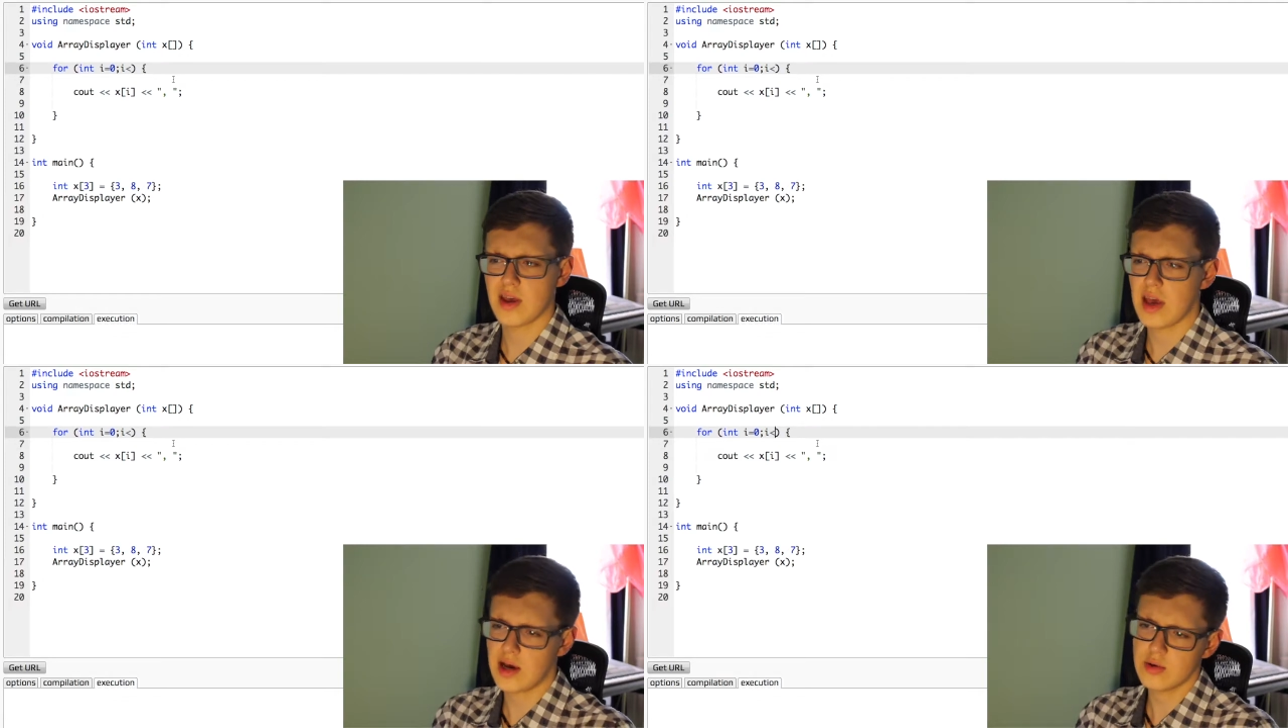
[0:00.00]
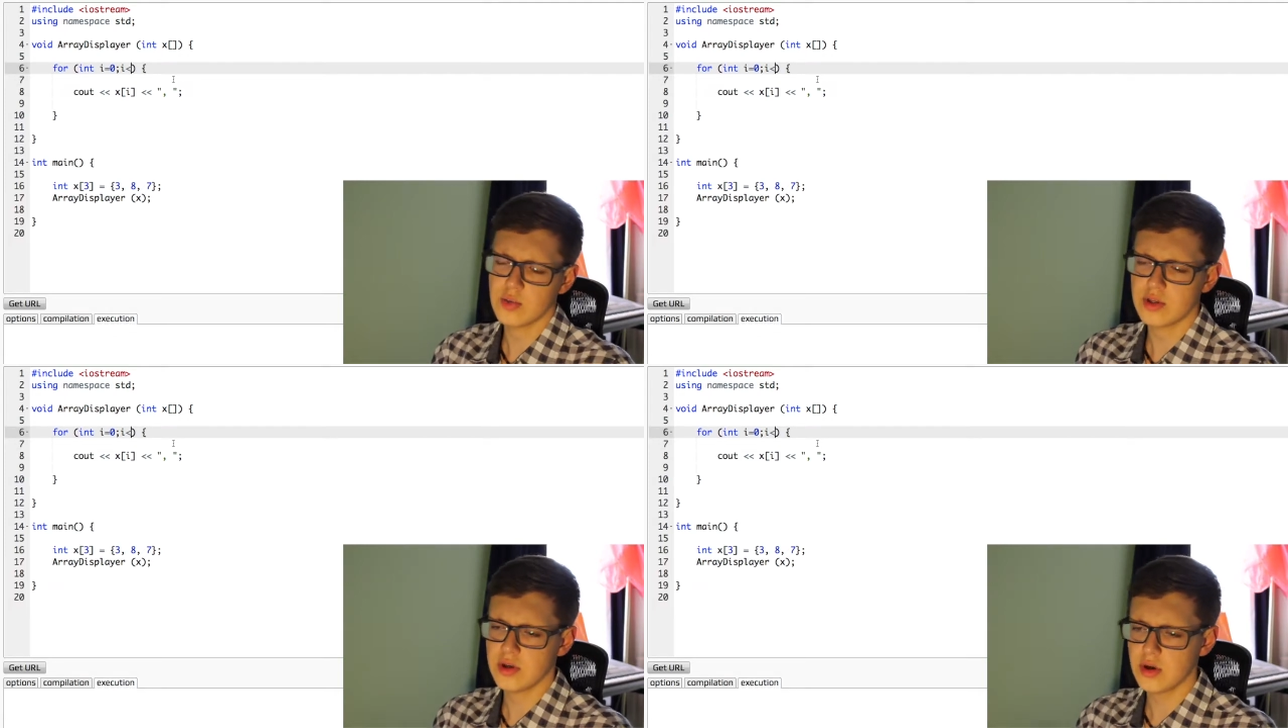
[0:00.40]
How do
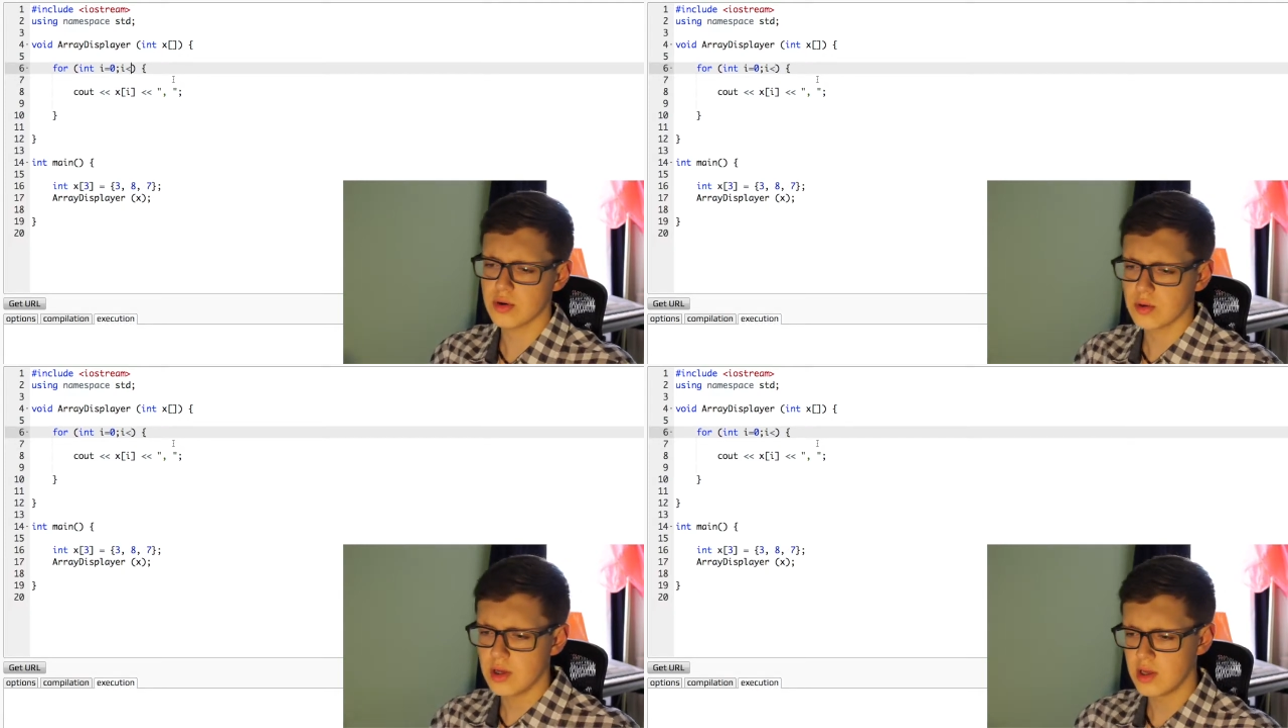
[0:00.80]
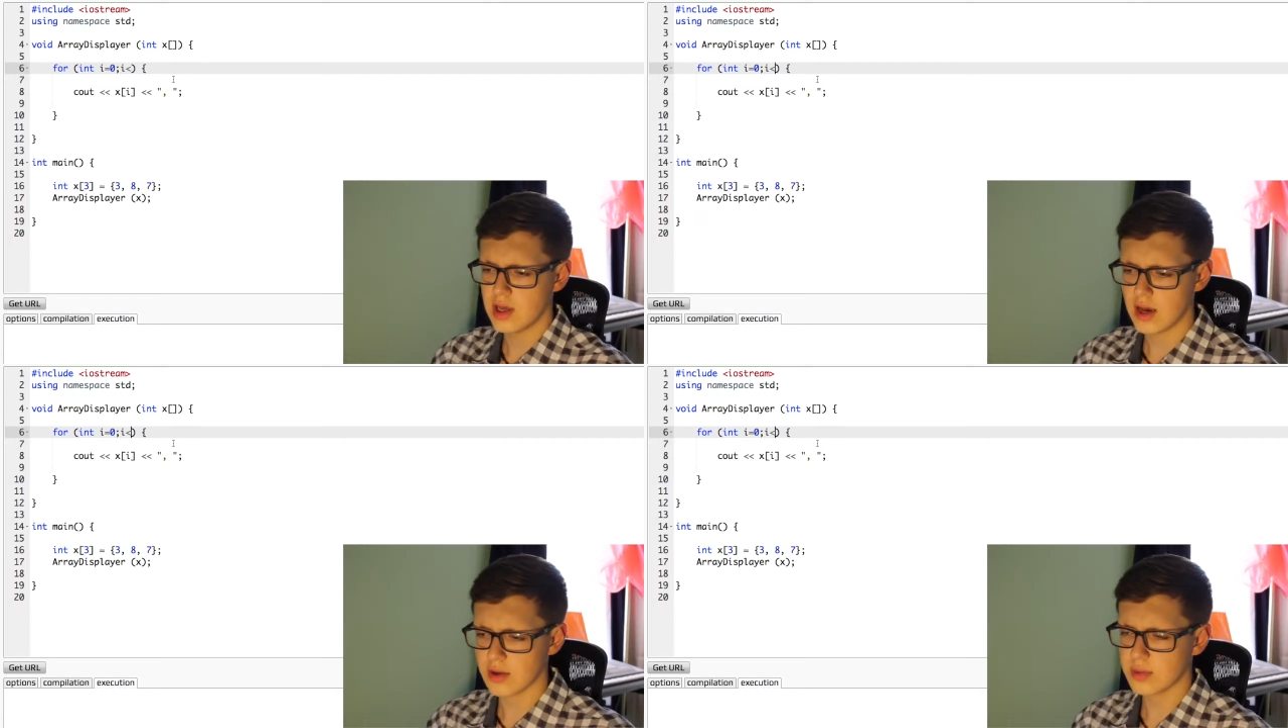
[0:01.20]
we know?
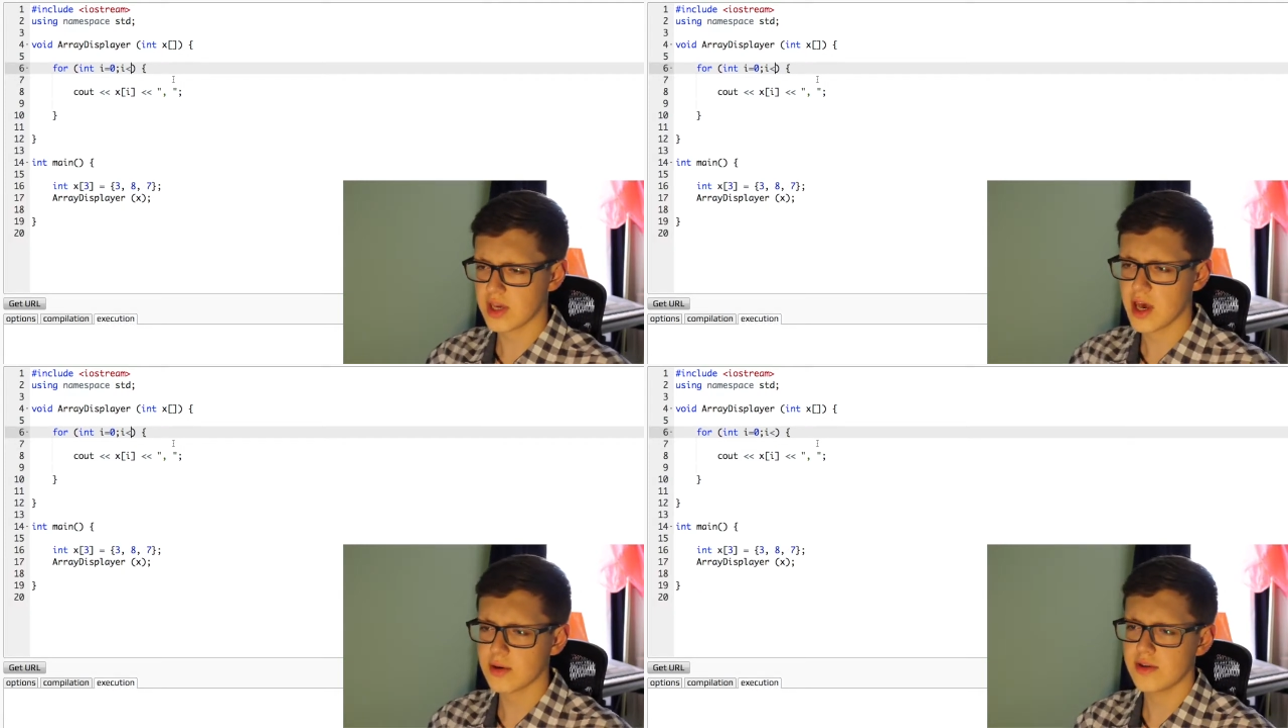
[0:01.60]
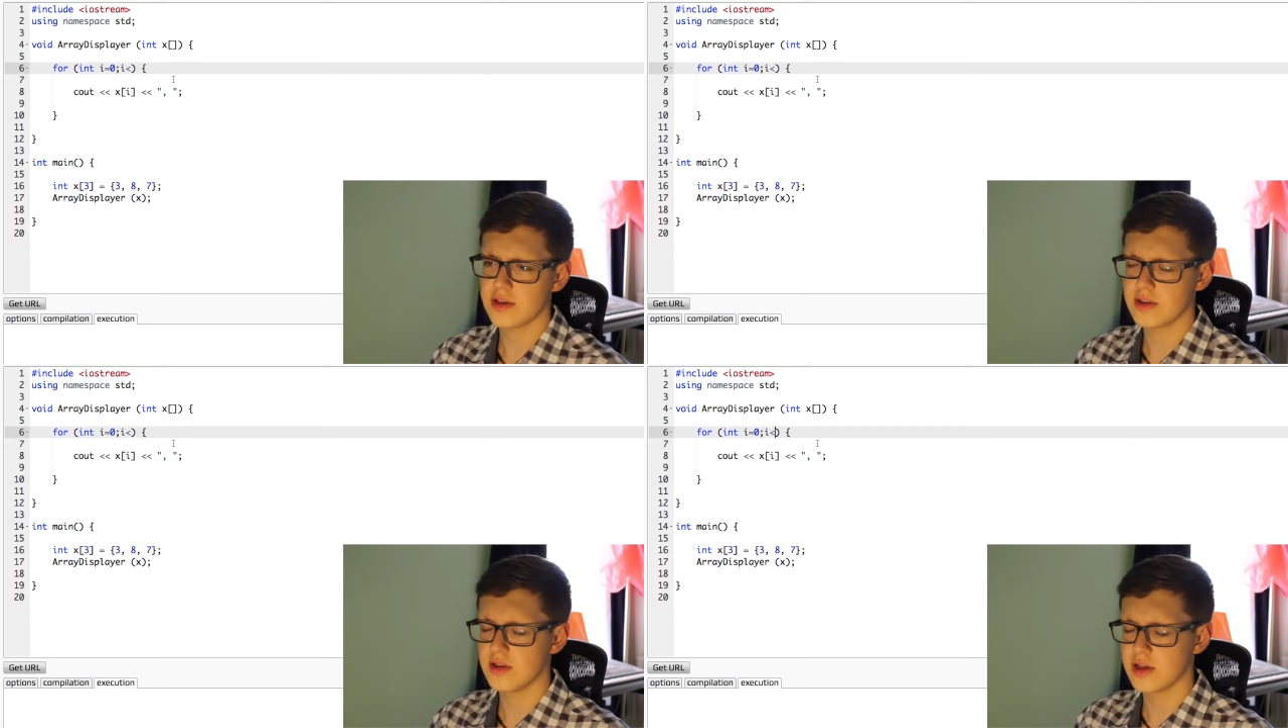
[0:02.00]
How can we
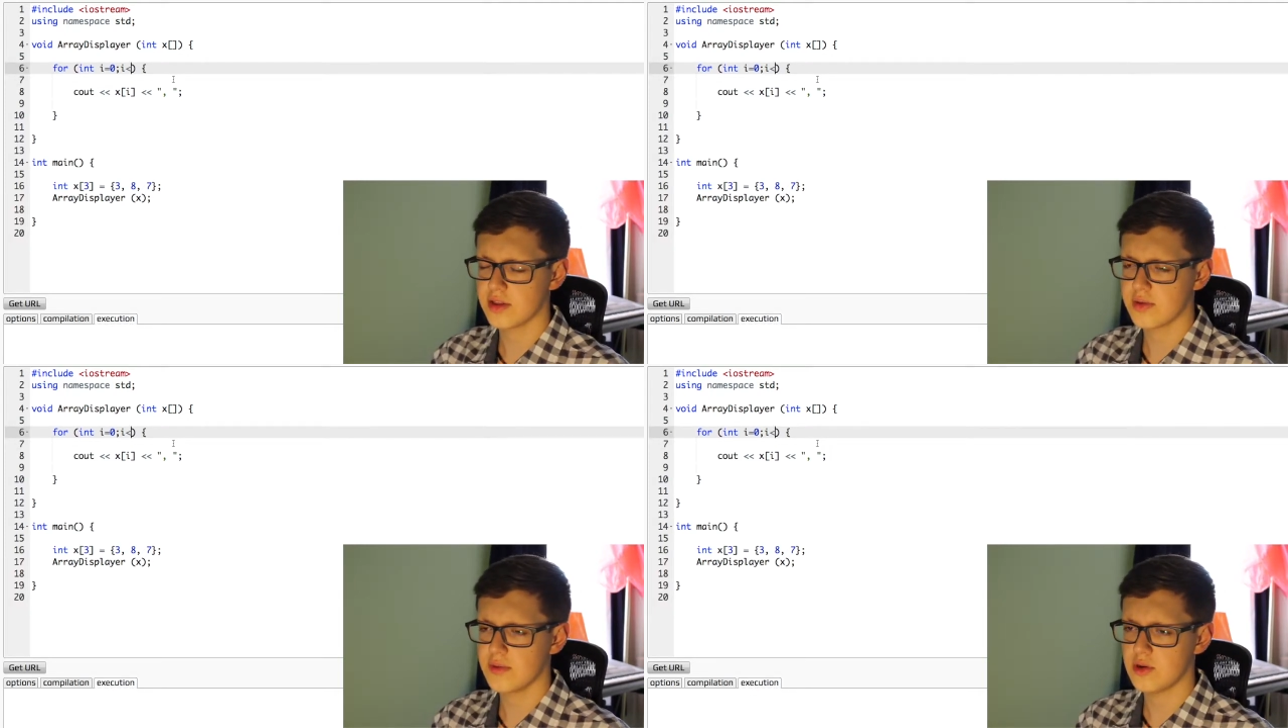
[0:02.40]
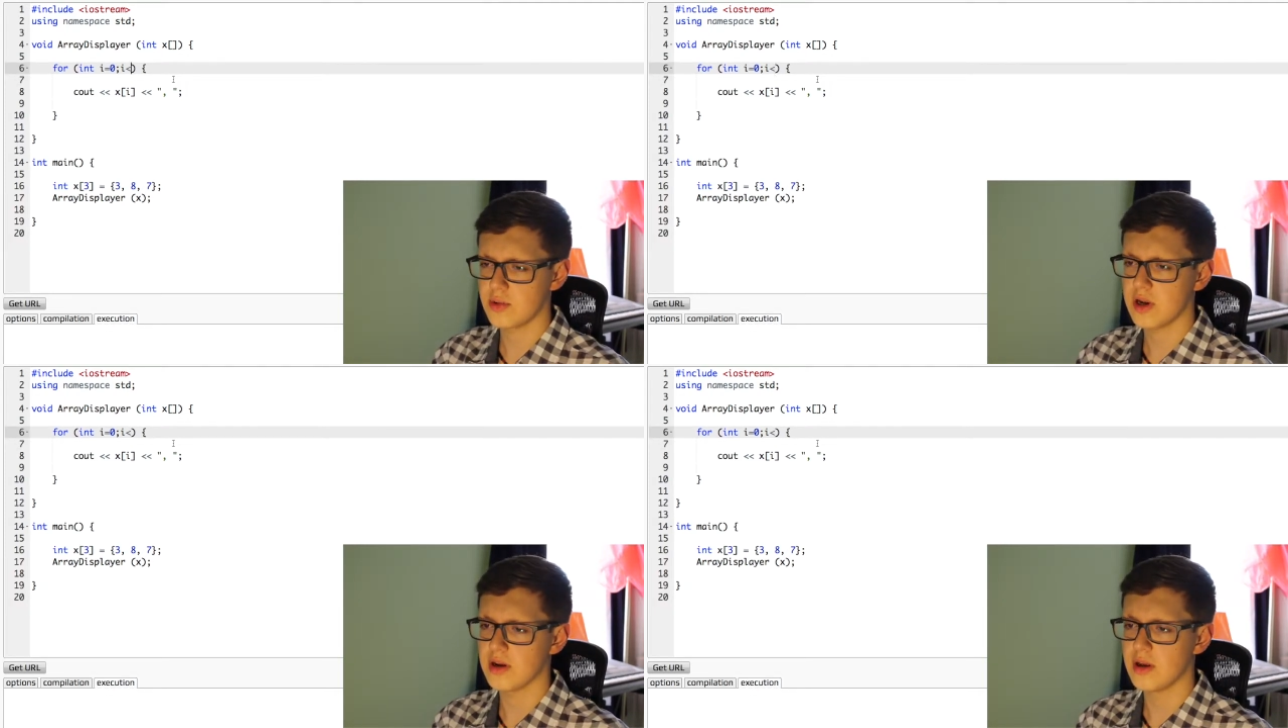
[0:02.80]
calculate the length of the
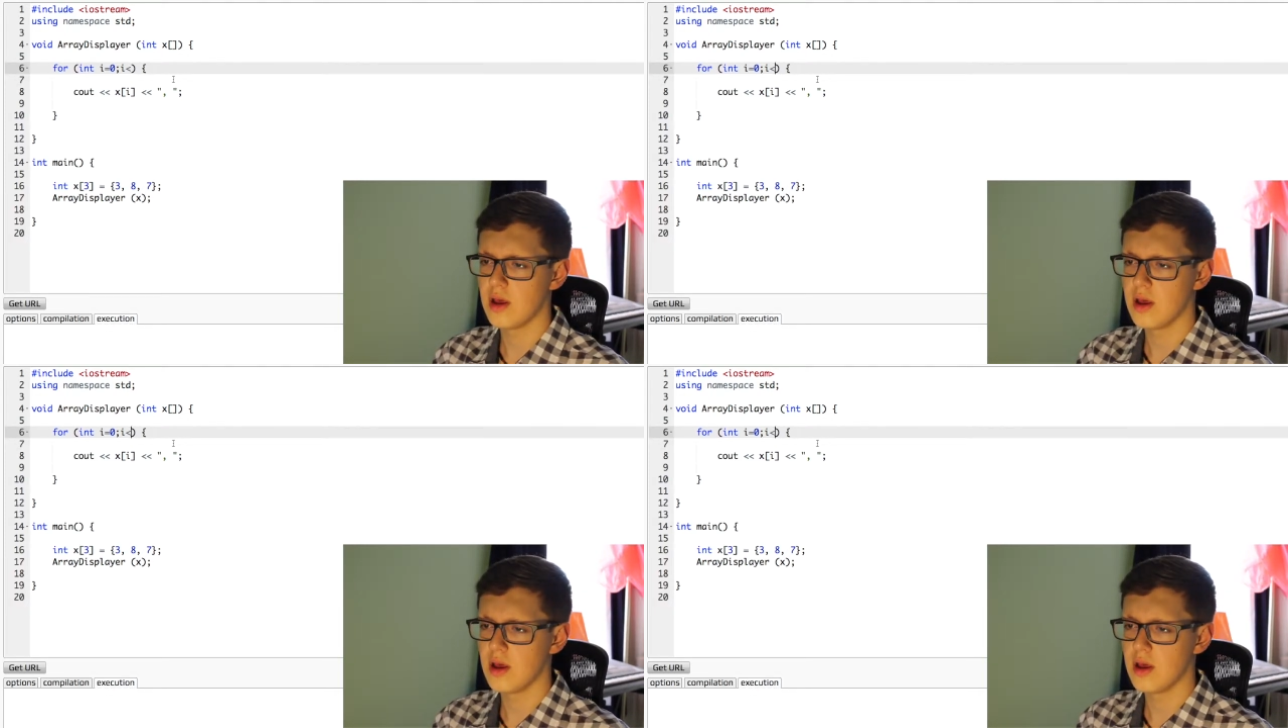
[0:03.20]
array?